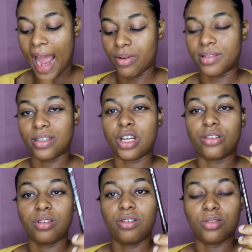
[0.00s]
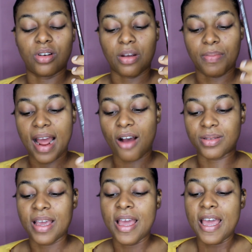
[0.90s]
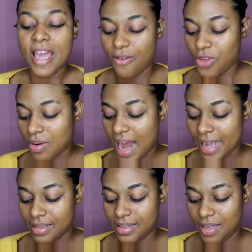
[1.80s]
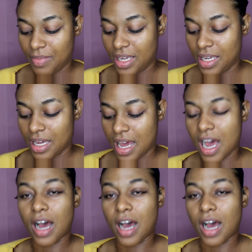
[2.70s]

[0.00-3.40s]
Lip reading: I would suggest to use on your brows. If you would like to see me